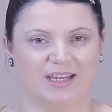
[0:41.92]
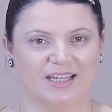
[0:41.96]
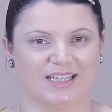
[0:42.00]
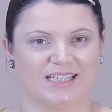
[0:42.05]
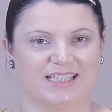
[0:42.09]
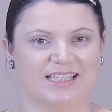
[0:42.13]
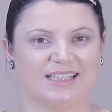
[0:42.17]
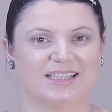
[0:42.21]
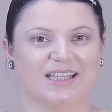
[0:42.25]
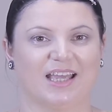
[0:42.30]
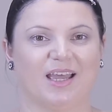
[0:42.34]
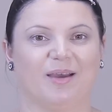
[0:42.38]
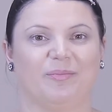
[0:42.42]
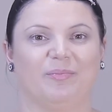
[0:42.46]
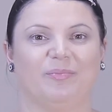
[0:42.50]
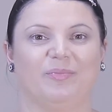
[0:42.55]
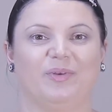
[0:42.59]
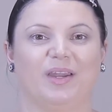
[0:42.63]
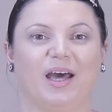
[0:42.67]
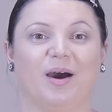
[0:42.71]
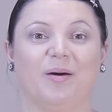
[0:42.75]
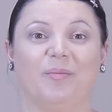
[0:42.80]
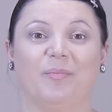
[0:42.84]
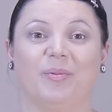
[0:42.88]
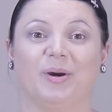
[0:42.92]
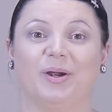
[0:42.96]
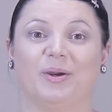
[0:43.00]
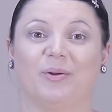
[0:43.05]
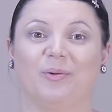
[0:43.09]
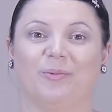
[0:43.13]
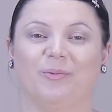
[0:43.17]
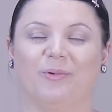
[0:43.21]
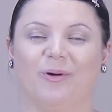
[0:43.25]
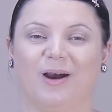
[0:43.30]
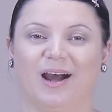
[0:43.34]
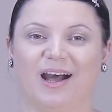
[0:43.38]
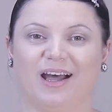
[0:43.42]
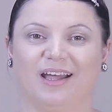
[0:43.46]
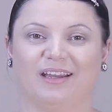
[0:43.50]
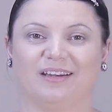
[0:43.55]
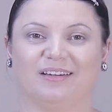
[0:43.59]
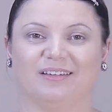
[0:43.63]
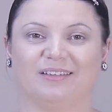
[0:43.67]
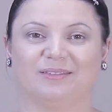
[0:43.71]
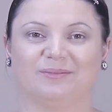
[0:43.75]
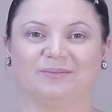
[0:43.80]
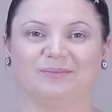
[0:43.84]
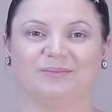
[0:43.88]
Step number
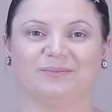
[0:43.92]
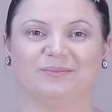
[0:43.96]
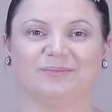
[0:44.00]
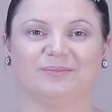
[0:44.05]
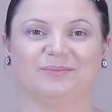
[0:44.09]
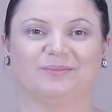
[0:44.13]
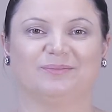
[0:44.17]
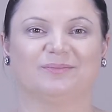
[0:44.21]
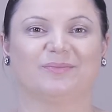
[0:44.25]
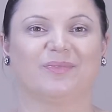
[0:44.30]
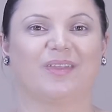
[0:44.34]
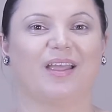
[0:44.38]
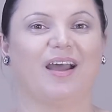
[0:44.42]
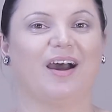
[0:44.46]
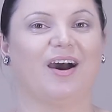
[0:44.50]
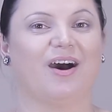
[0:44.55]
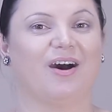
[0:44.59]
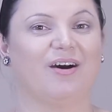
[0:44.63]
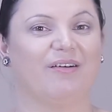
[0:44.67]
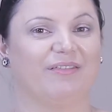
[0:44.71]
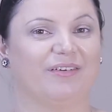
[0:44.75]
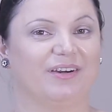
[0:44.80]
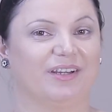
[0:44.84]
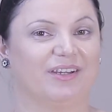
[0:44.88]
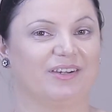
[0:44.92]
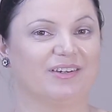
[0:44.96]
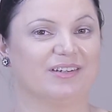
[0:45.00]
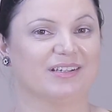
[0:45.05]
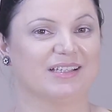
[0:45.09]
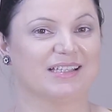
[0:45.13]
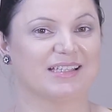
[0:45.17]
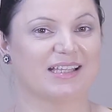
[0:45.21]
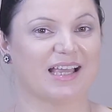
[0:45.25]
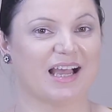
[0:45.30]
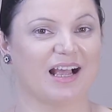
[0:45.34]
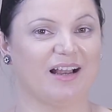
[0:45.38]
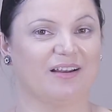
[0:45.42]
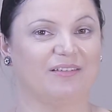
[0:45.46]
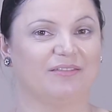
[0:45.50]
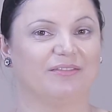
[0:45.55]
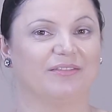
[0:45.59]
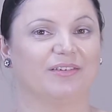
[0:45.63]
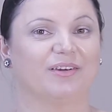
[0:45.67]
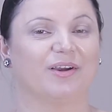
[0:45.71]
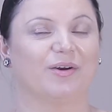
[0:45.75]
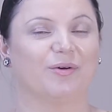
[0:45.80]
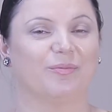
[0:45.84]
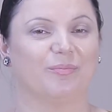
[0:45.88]
1. Offer yourself
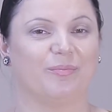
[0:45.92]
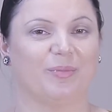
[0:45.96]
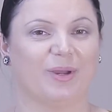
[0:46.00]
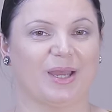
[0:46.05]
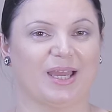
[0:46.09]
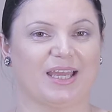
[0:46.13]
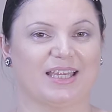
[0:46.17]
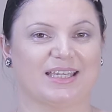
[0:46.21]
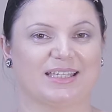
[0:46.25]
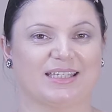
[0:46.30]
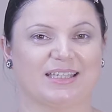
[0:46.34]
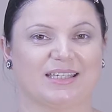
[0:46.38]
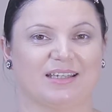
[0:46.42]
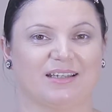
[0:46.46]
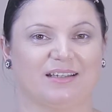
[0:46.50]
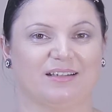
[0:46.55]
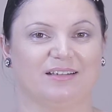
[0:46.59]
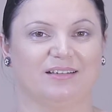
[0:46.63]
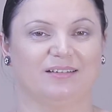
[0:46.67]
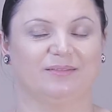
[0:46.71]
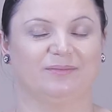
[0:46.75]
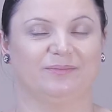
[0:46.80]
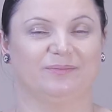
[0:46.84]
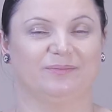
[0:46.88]
compassion.